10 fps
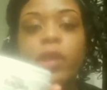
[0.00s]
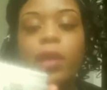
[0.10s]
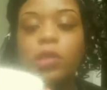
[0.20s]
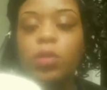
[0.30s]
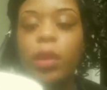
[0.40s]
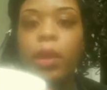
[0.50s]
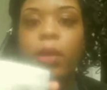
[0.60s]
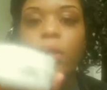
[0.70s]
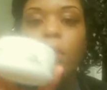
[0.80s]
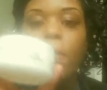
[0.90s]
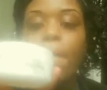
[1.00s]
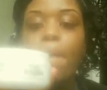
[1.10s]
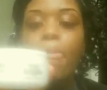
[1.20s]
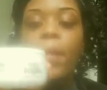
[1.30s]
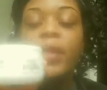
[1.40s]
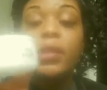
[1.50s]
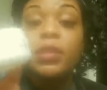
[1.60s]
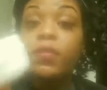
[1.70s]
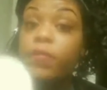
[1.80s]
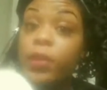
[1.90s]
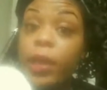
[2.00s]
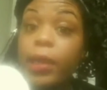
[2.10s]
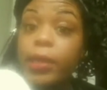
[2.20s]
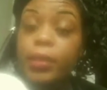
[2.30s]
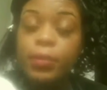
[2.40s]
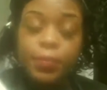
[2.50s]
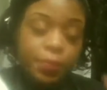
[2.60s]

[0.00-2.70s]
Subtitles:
for natural hair. It doesn't flake.